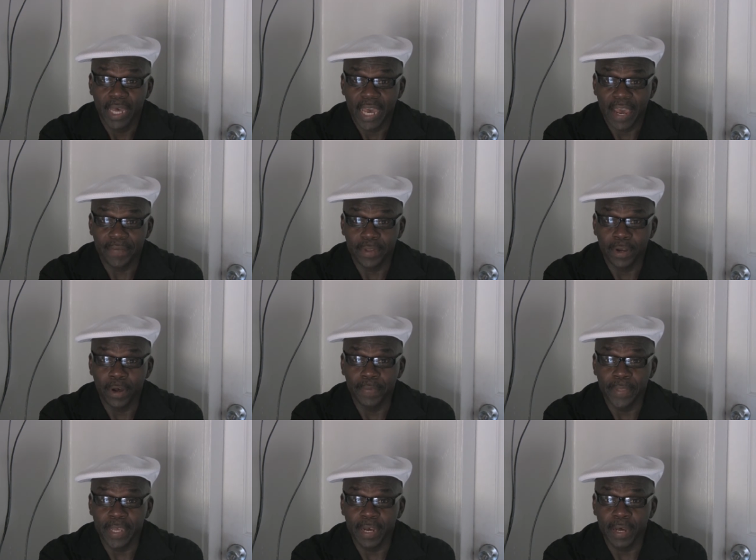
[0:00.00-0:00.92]
After
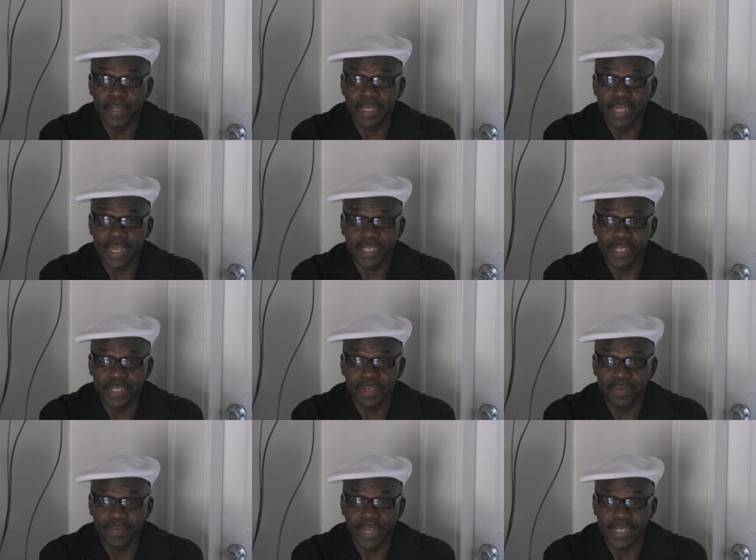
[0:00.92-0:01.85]
all, they are the next
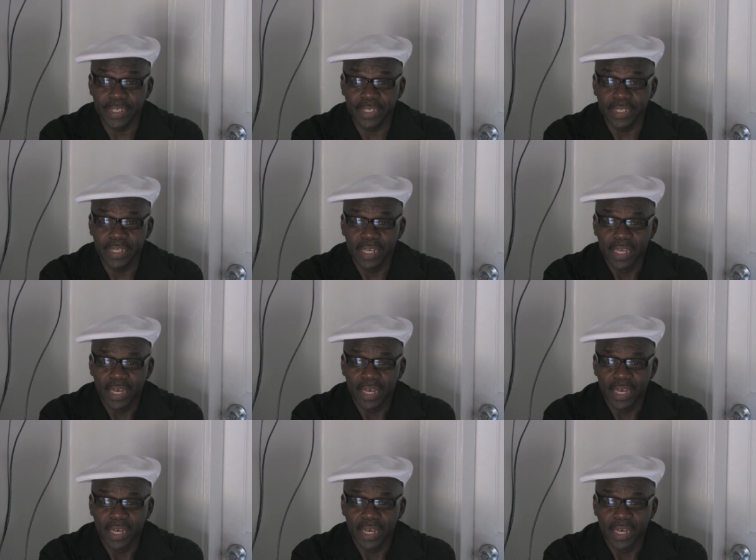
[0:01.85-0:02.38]
generation.